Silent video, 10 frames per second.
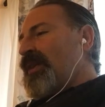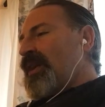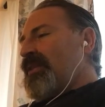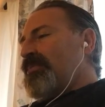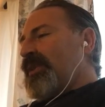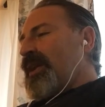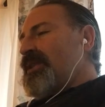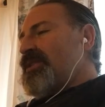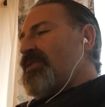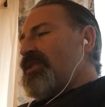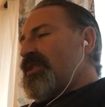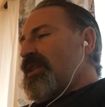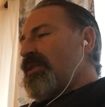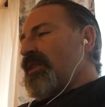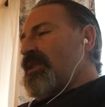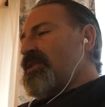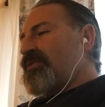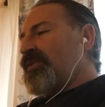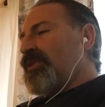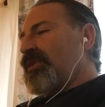And the plain stretches out in its
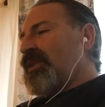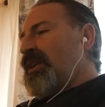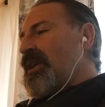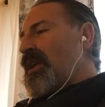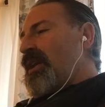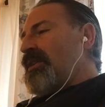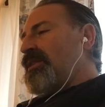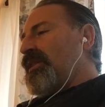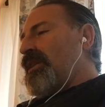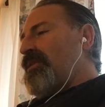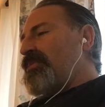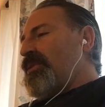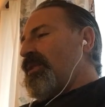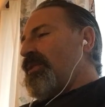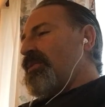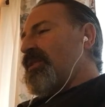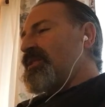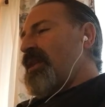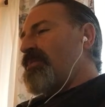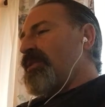full, undulated beauty with
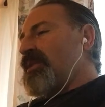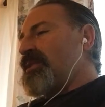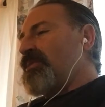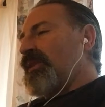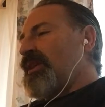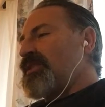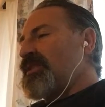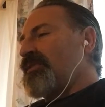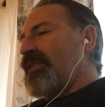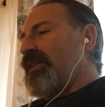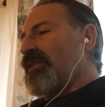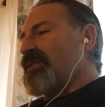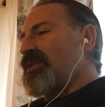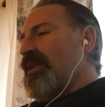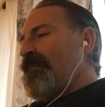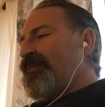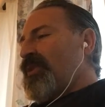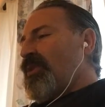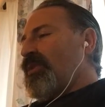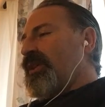simulations of hills
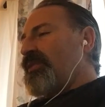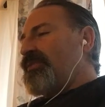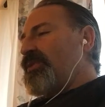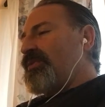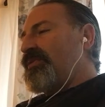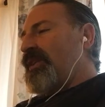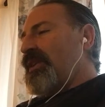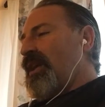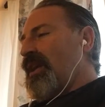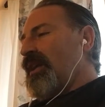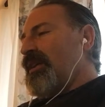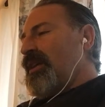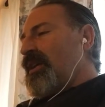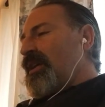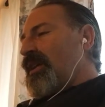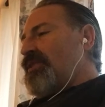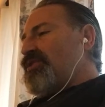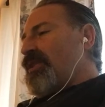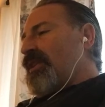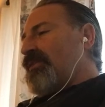only a few feet high,
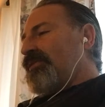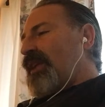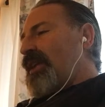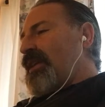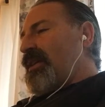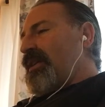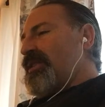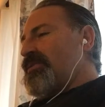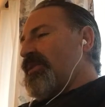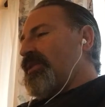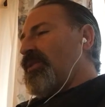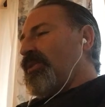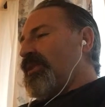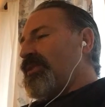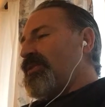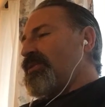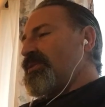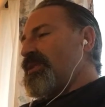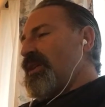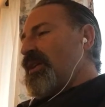adjoining flat areas with golden
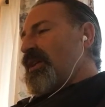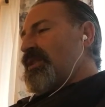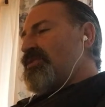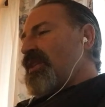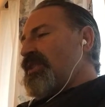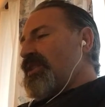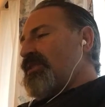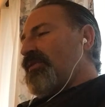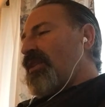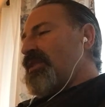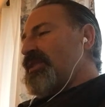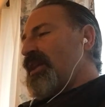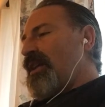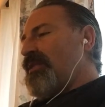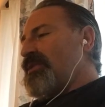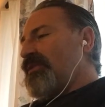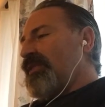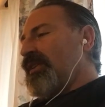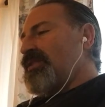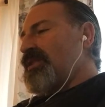dunes stretching as far as towns and
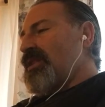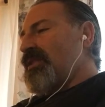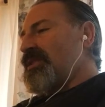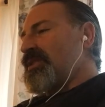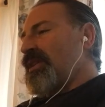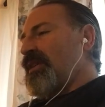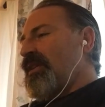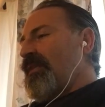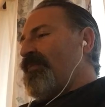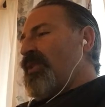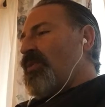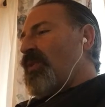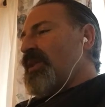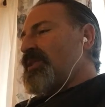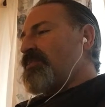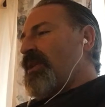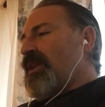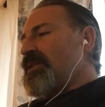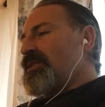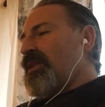villages on the sea, white
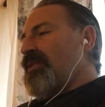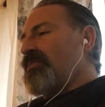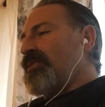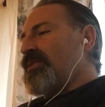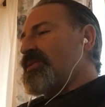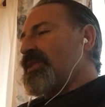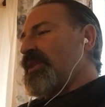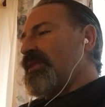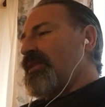spots on the blue sea.